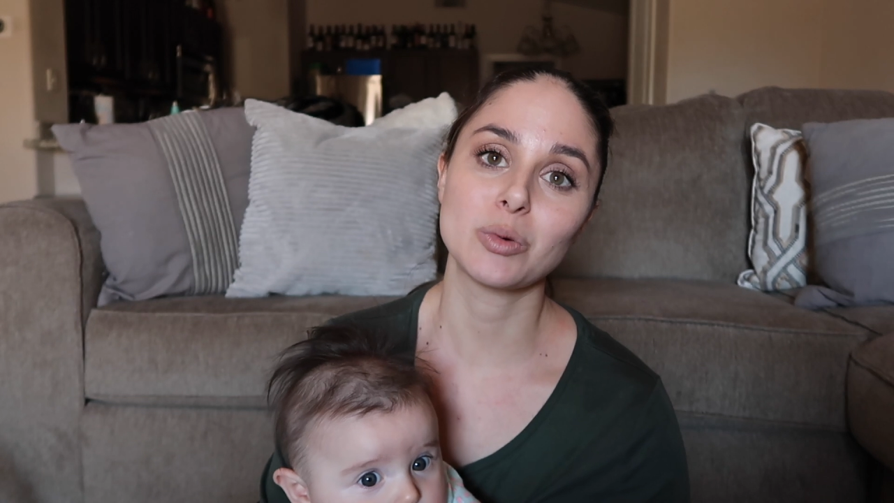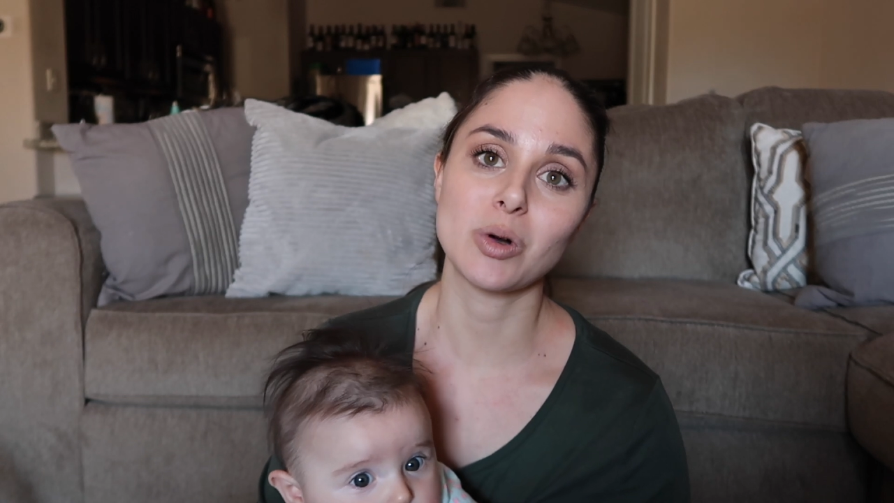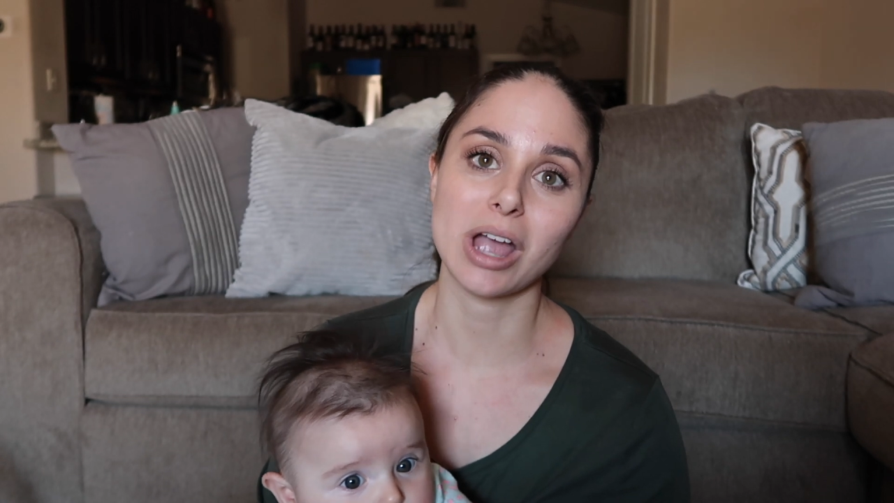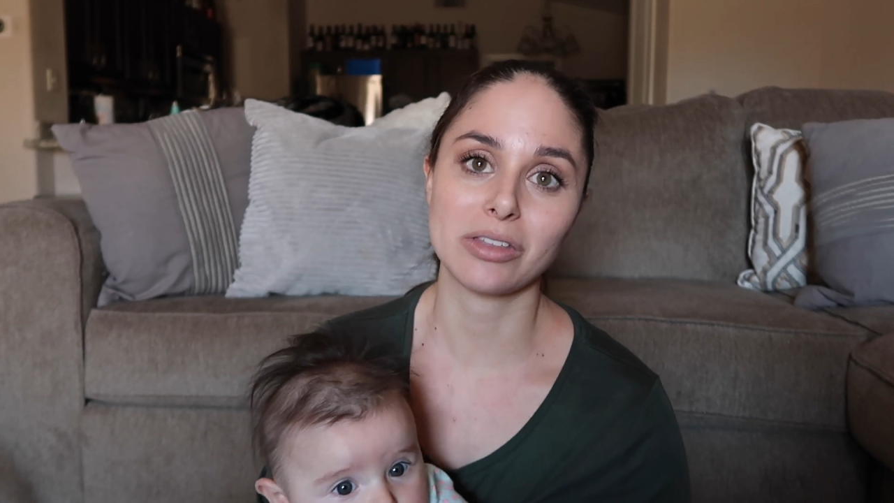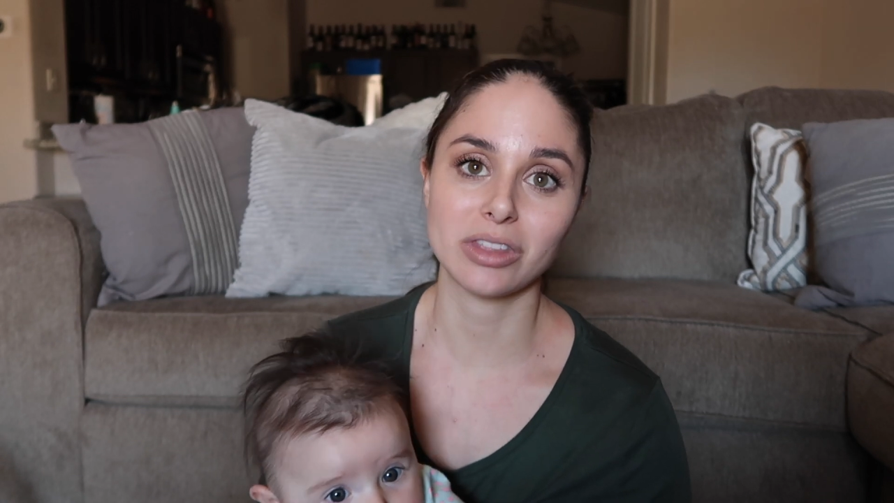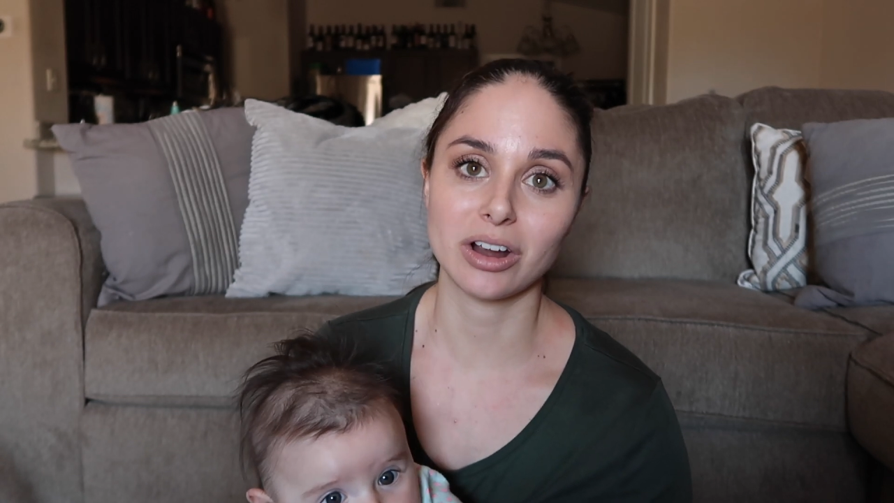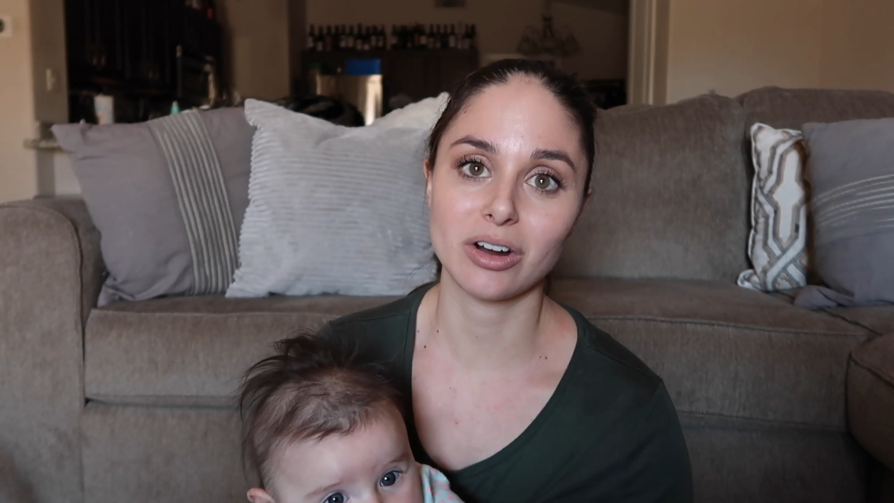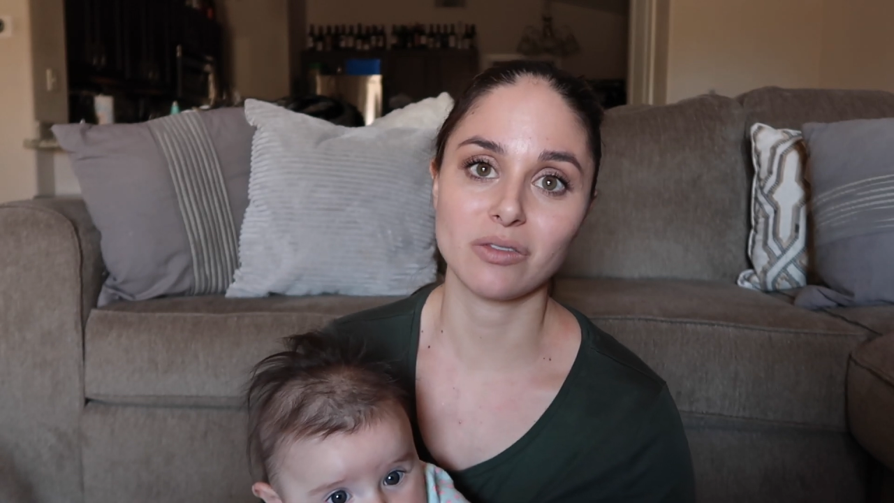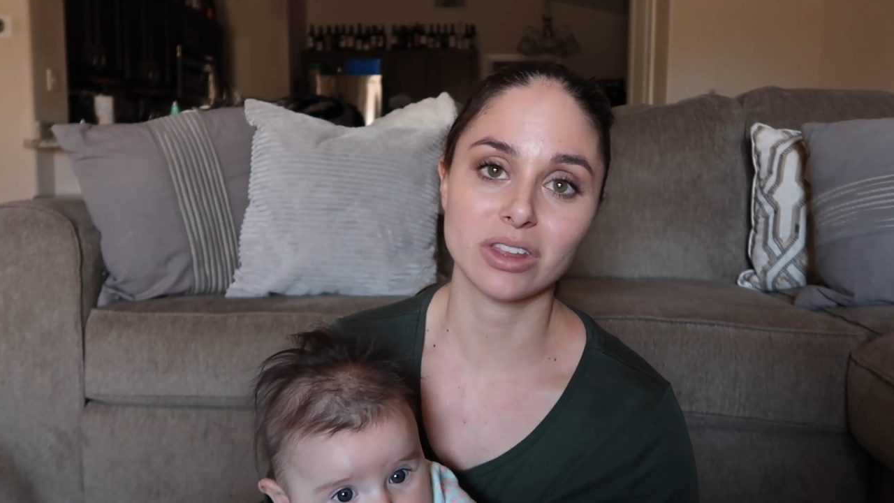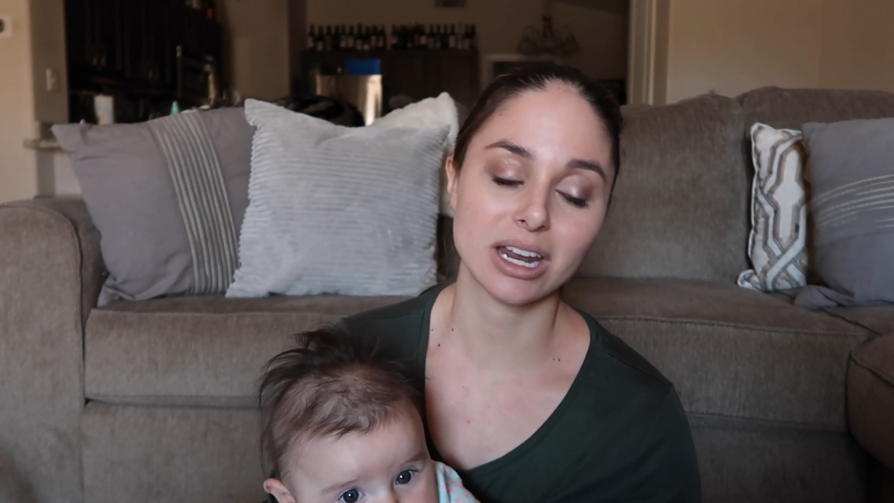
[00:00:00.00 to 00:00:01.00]
we'll get
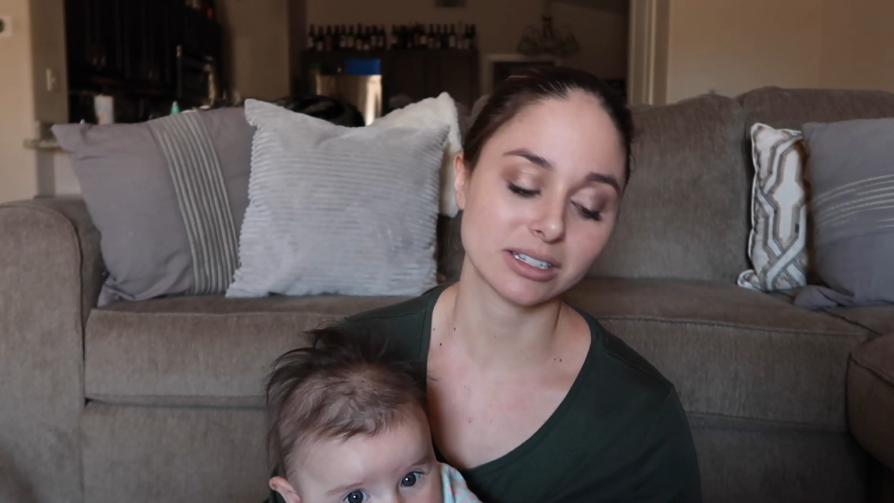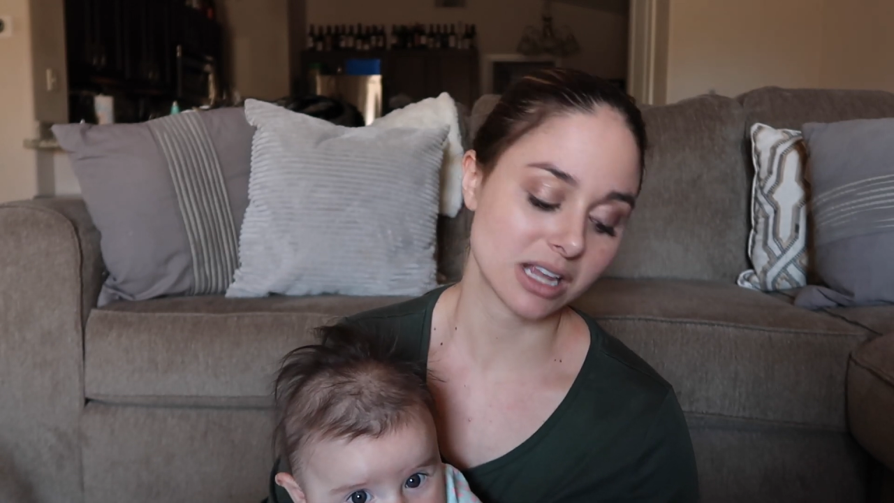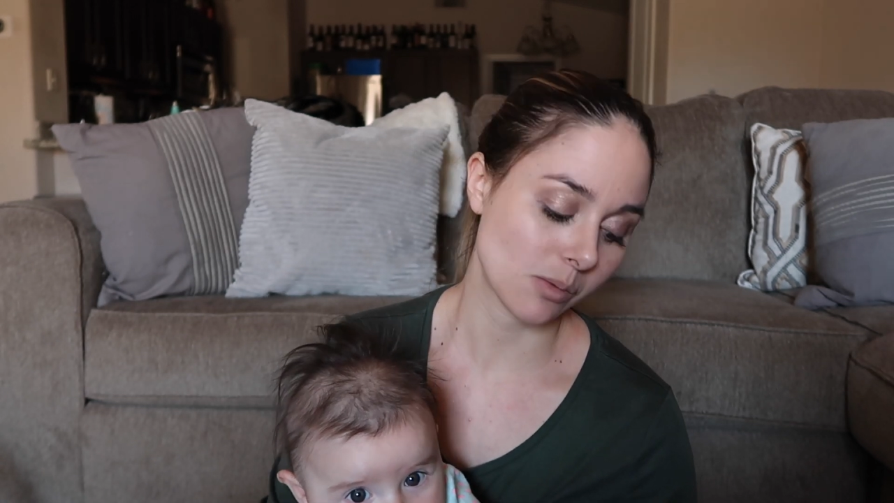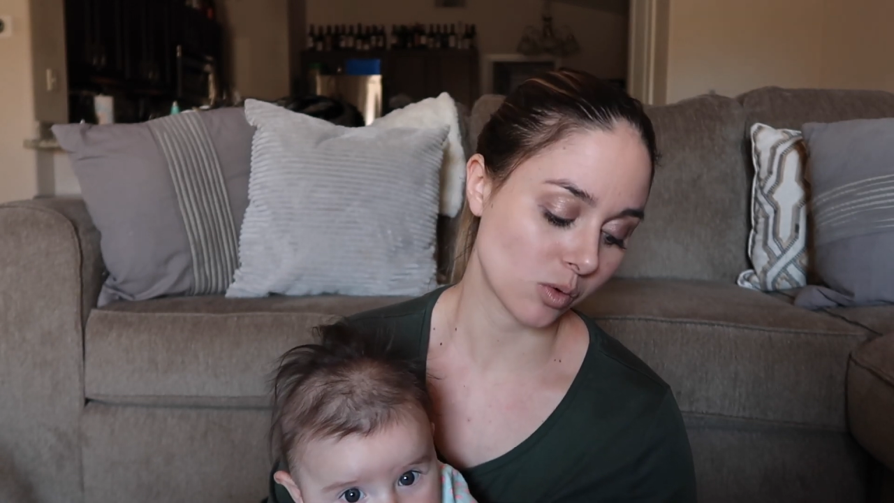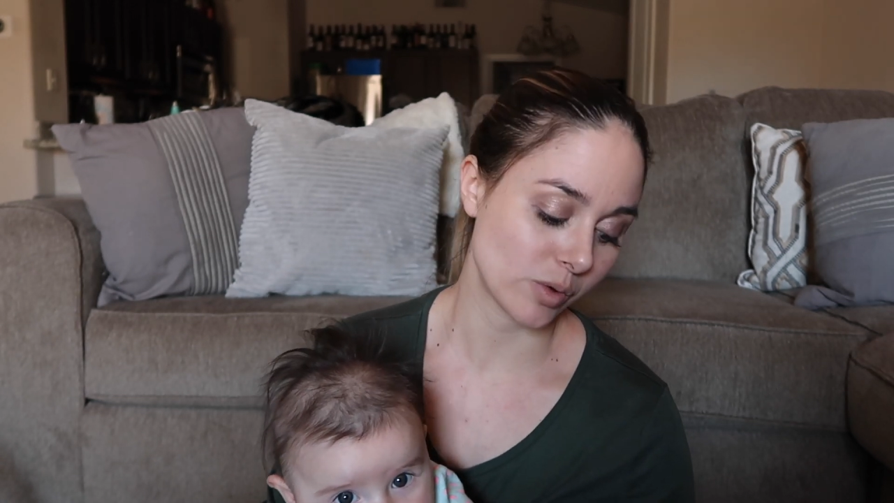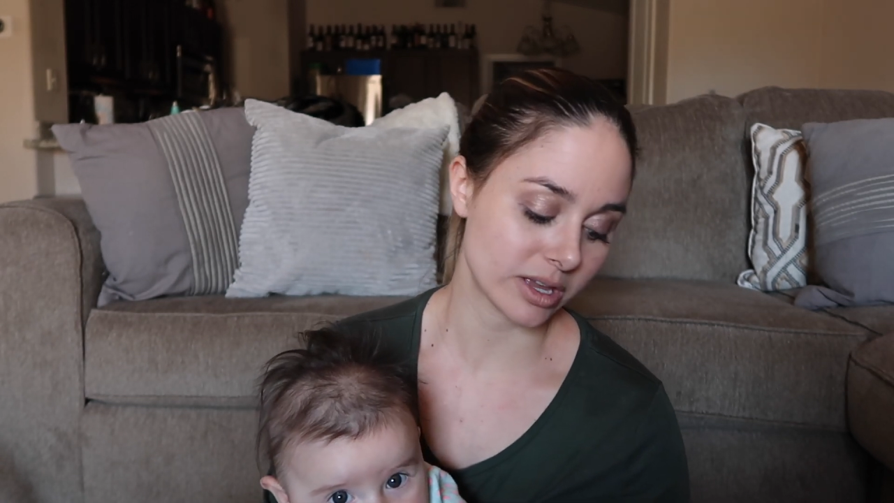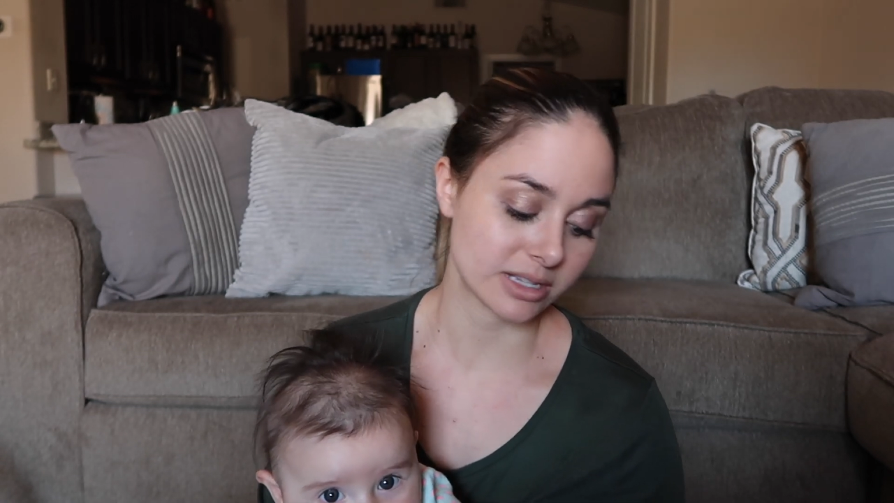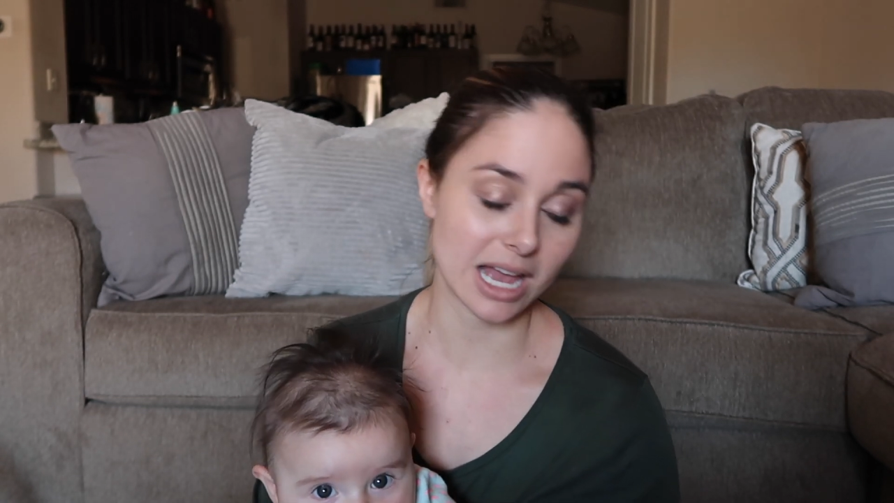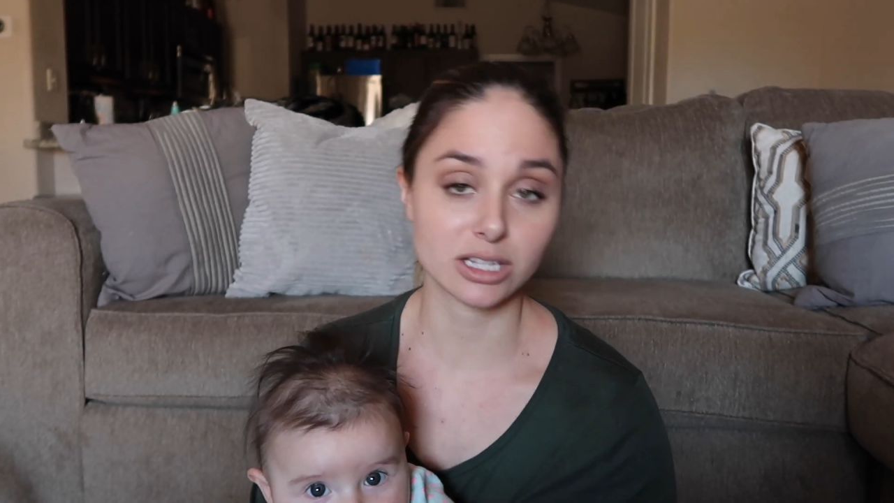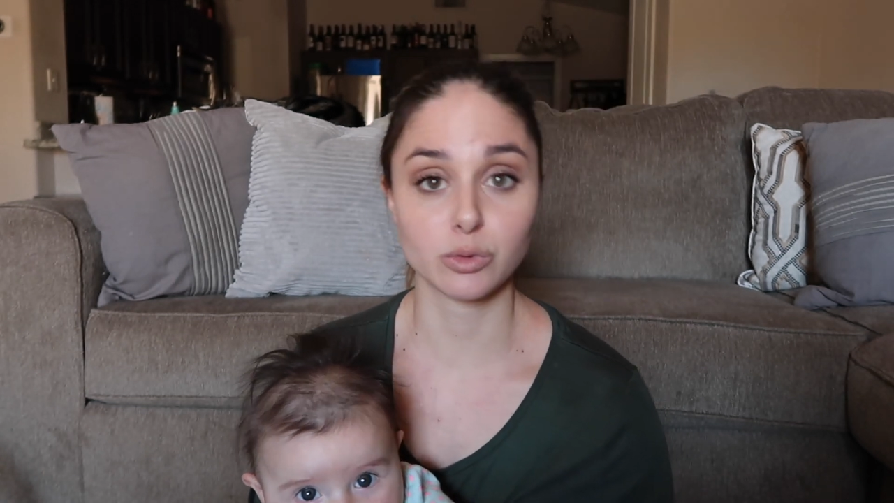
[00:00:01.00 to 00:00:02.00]
there over the next couple
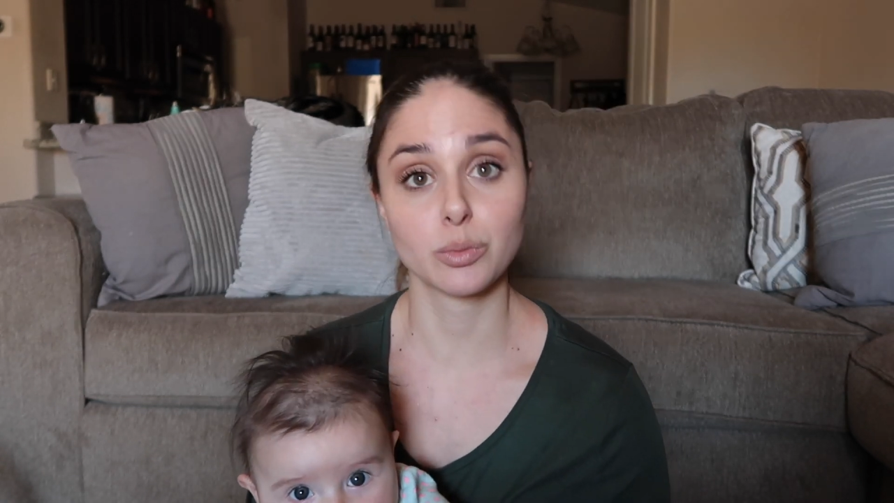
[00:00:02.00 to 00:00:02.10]
weeks as